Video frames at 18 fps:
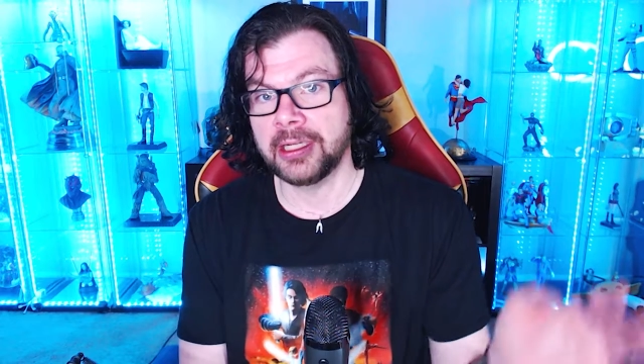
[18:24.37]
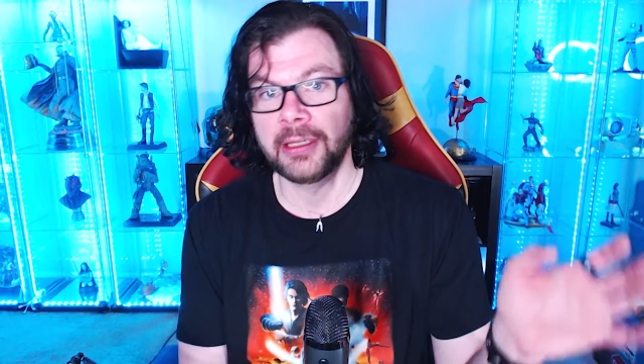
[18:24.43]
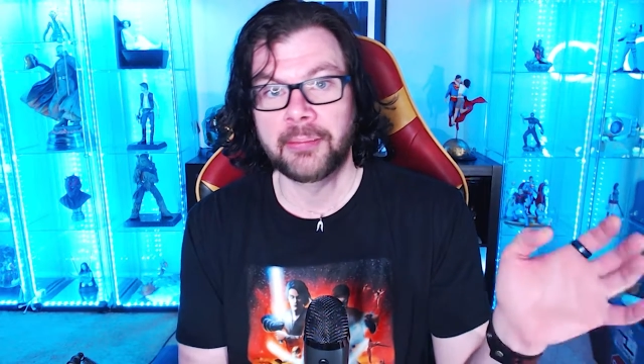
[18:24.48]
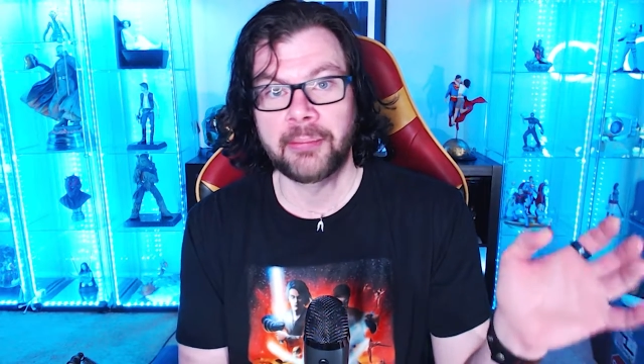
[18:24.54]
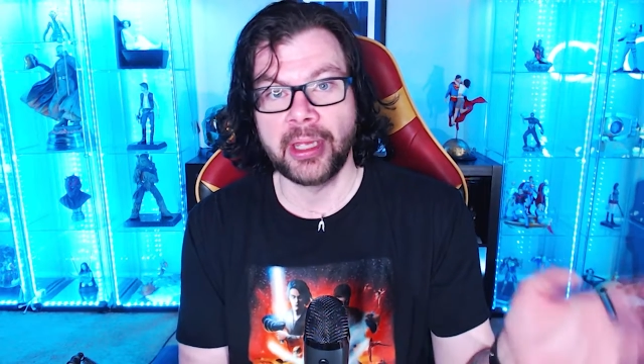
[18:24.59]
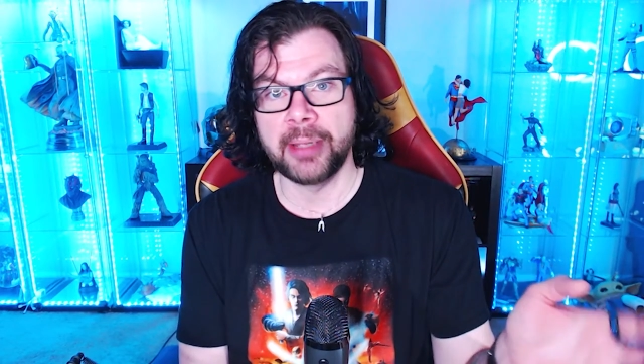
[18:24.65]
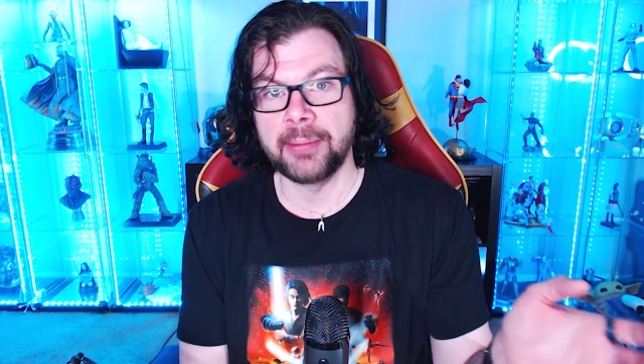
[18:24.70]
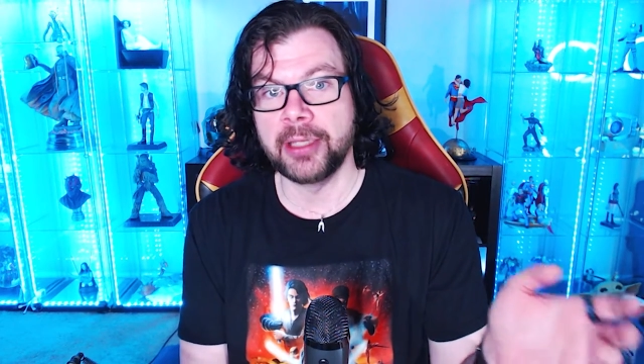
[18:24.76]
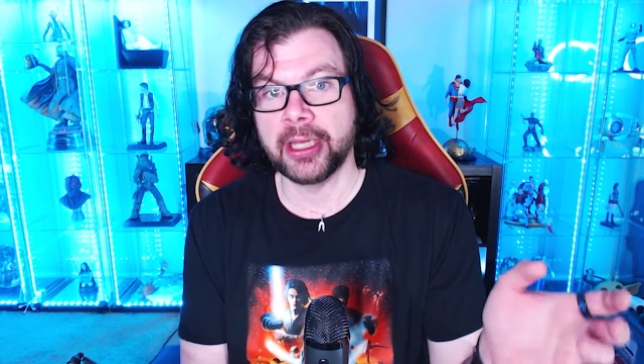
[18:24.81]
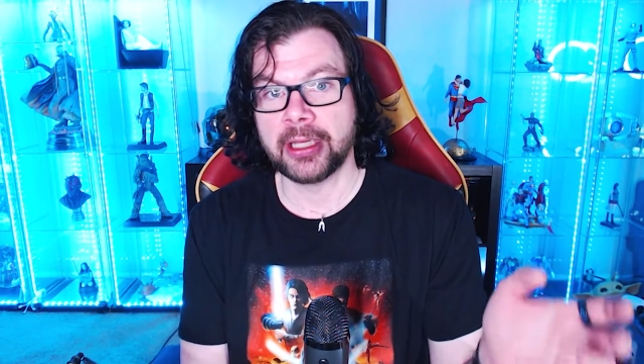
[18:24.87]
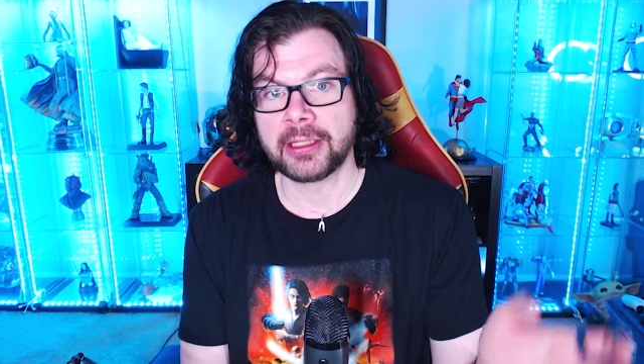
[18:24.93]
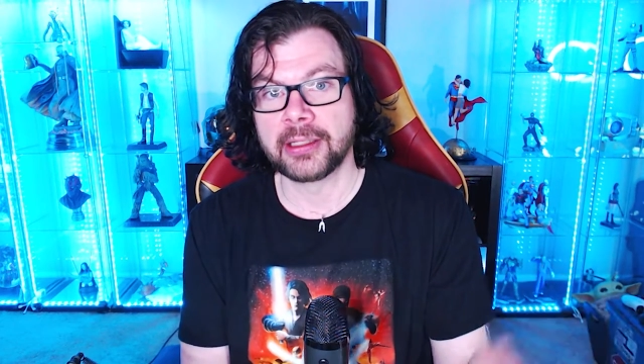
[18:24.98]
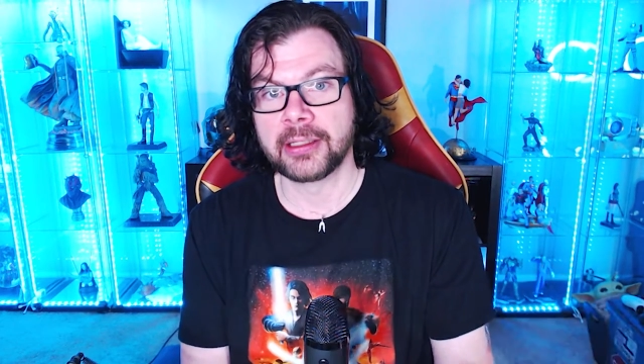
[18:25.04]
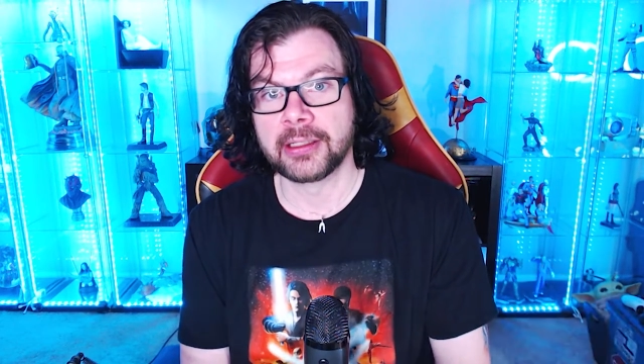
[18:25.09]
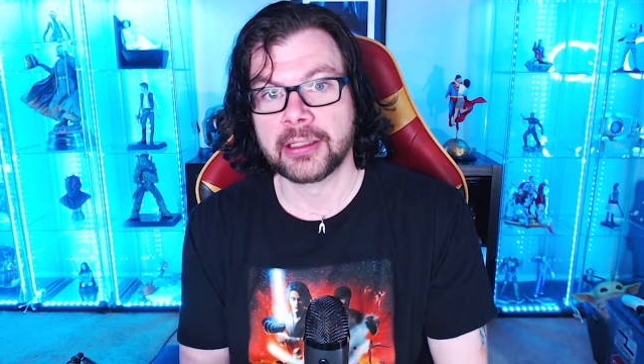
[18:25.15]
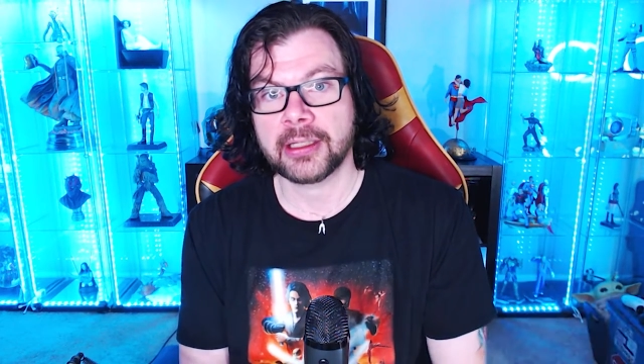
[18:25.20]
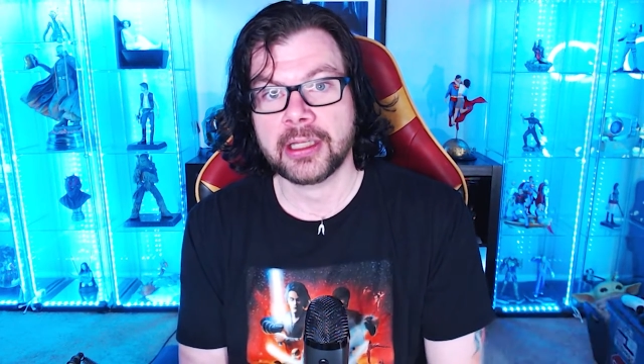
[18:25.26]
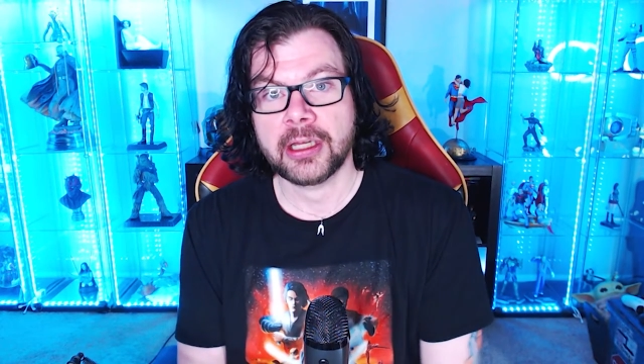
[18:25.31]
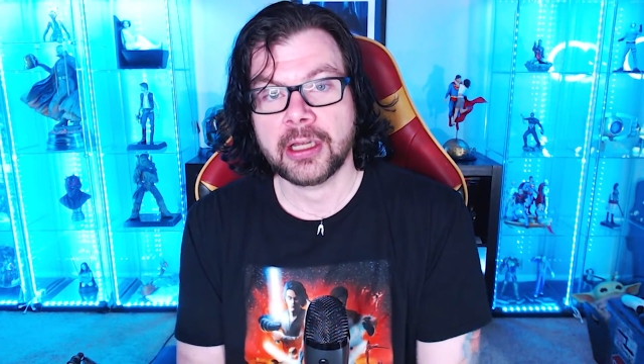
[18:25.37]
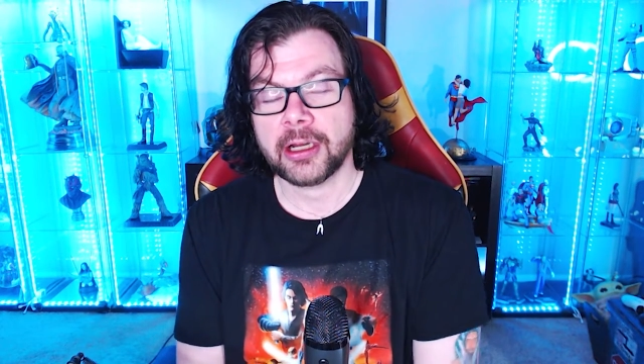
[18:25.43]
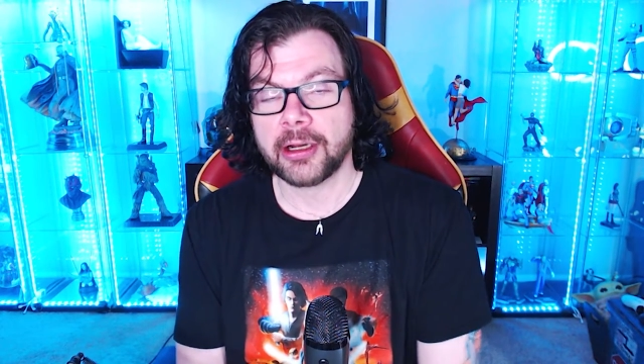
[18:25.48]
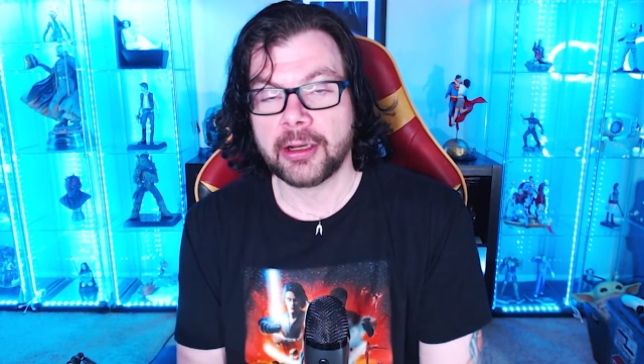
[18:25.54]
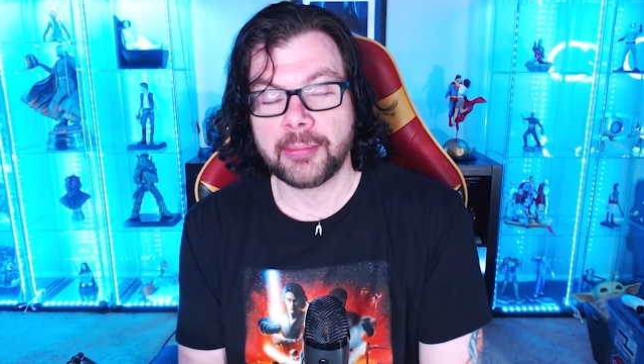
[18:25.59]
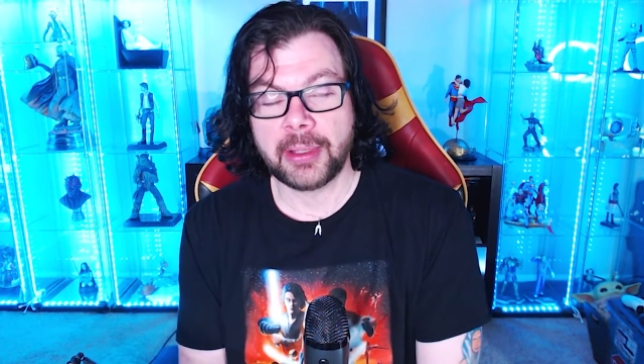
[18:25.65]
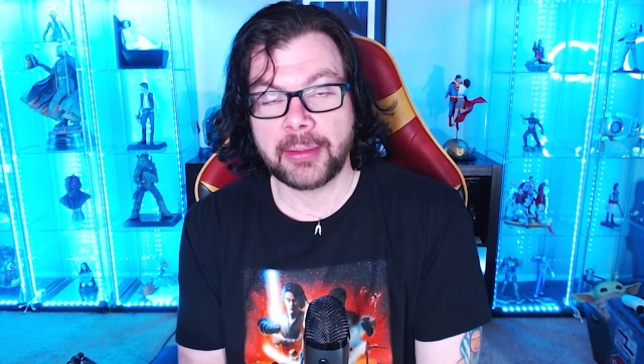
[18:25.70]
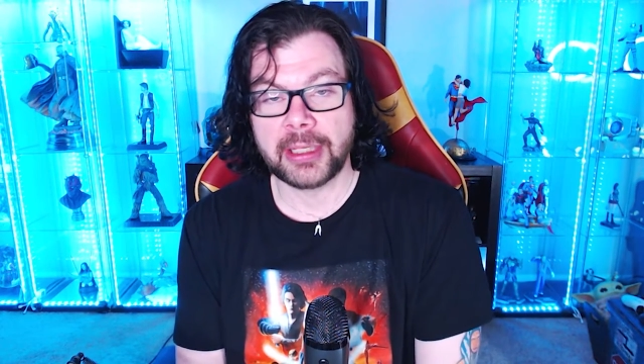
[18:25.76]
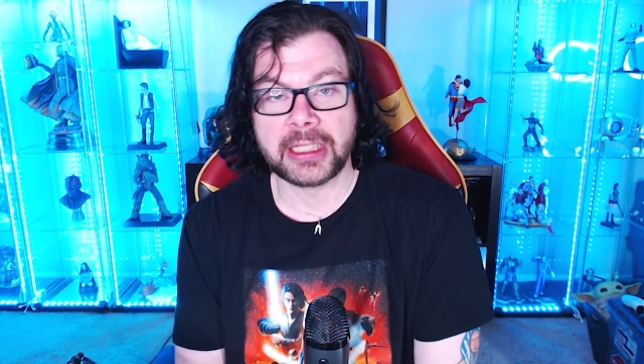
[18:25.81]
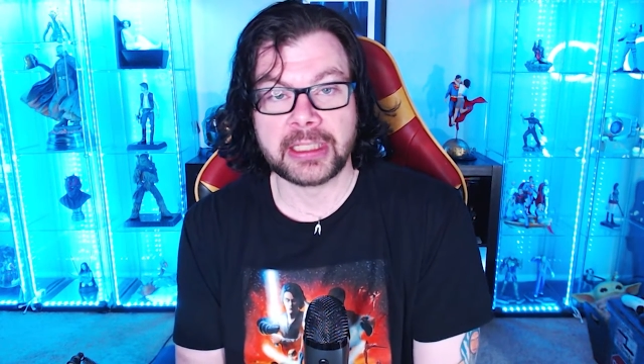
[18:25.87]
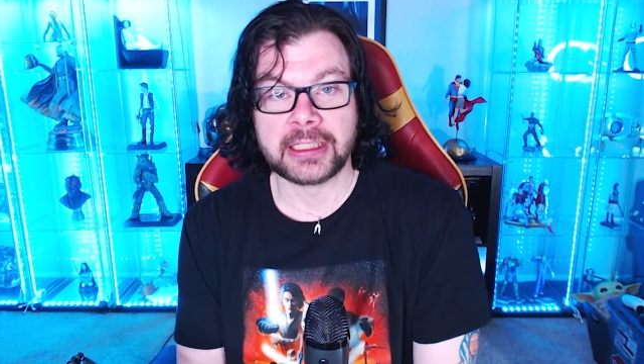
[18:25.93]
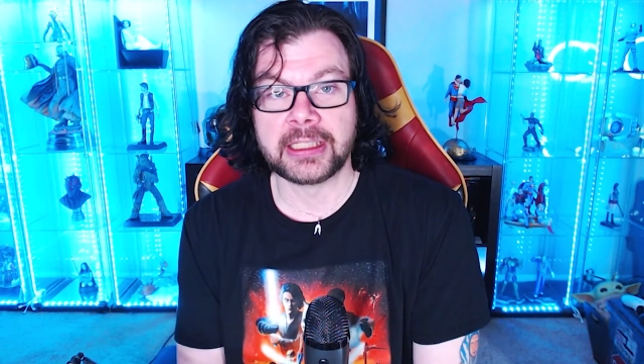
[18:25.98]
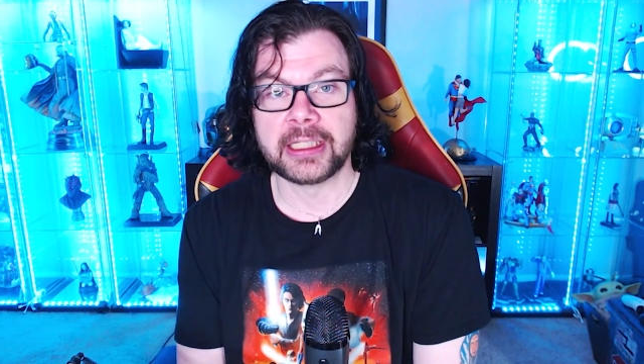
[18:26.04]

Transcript: and maybe I can